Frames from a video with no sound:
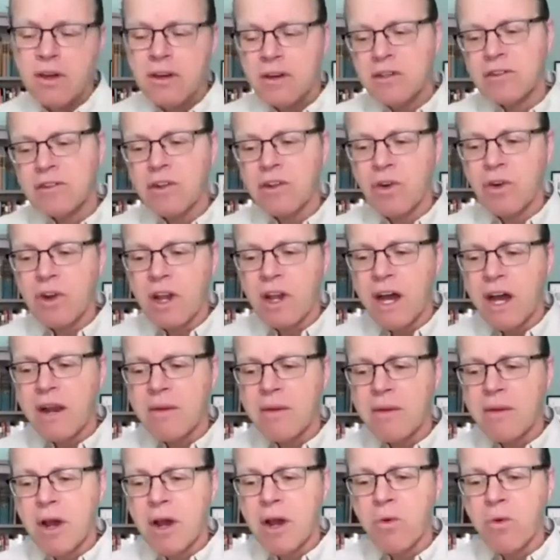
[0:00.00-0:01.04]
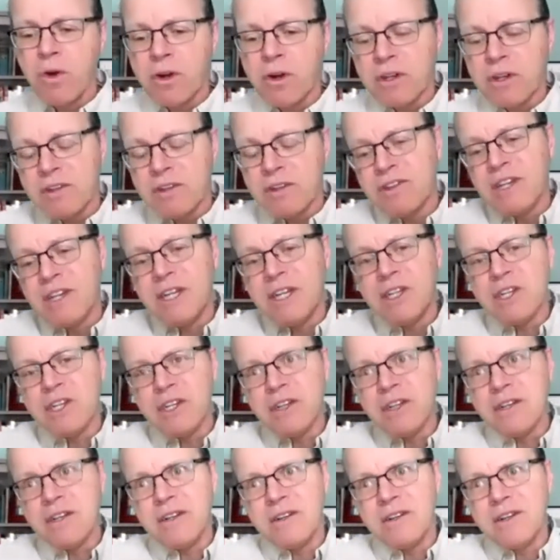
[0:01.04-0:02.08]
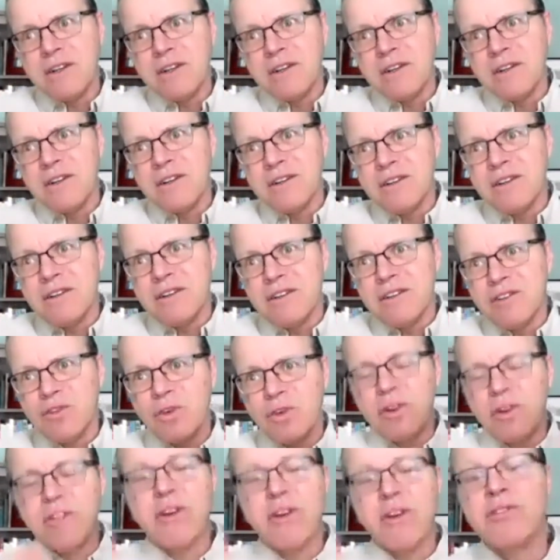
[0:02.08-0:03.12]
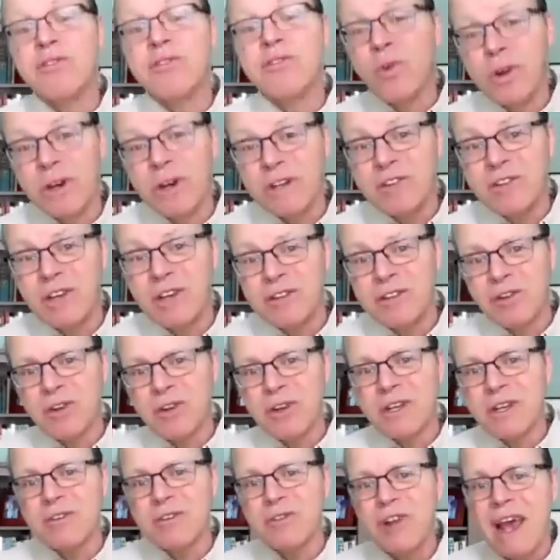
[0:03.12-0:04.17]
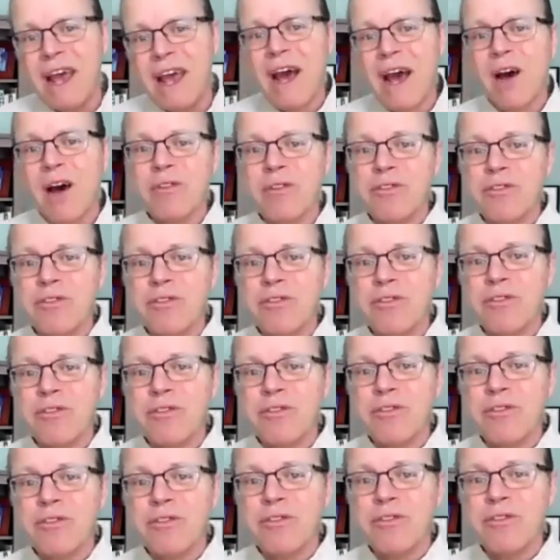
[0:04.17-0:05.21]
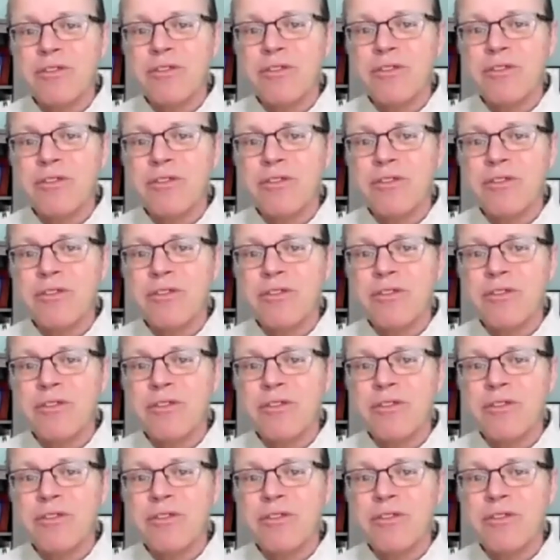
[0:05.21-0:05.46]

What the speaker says: So a lot of my work is teaching sort of those organizational leaders how to